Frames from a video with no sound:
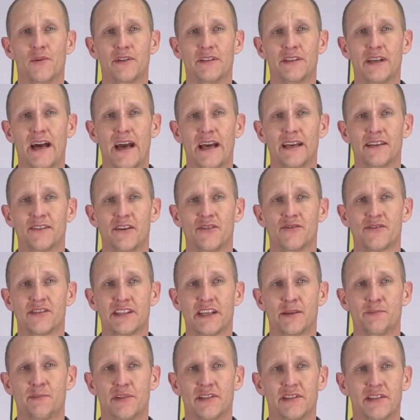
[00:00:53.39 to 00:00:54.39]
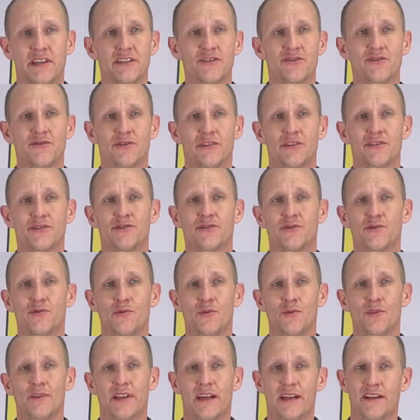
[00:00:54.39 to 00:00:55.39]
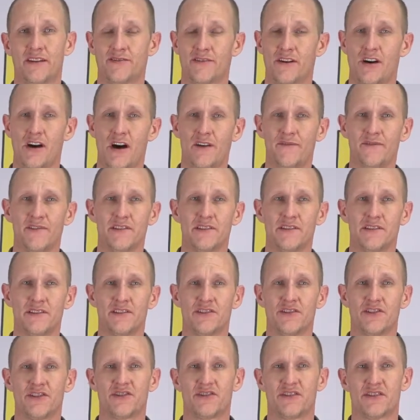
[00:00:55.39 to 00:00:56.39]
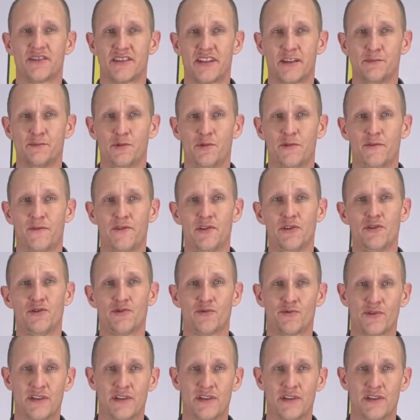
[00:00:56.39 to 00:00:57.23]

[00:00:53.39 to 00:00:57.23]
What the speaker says: when diagnosing a potential issue that is often just a simple fuse